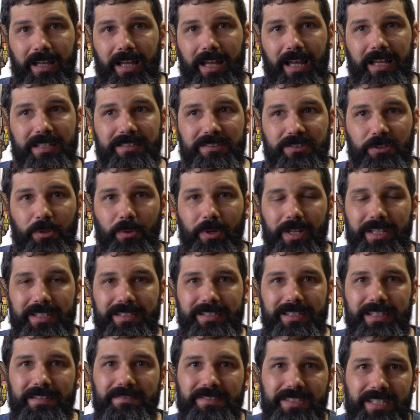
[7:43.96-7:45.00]
And so
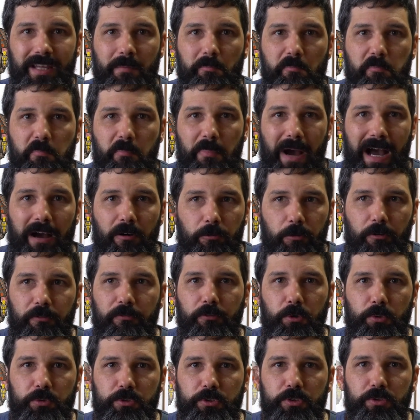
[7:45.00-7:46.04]
it gives them a
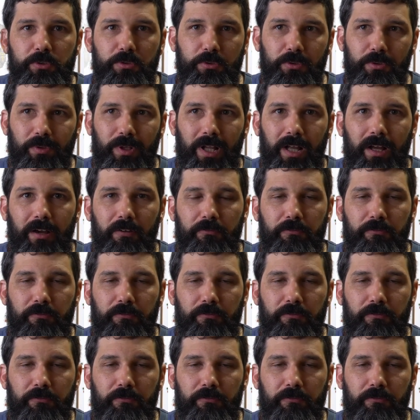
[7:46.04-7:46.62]
powerful tool